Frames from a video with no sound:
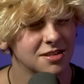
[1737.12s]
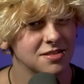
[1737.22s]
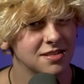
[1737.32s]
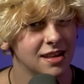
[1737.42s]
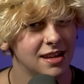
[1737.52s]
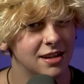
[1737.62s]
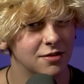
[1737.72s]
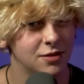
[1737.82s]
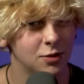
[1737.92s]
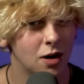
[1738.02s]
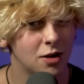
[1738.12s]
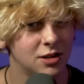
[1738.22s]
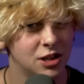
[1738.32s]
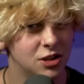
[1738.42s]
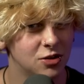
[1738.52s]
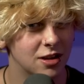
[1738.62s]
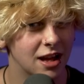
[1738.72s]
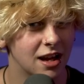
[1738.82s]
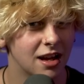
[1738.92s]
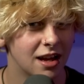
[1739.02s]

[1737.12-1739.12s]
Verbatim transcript: So silly of you. Why would you do that? No,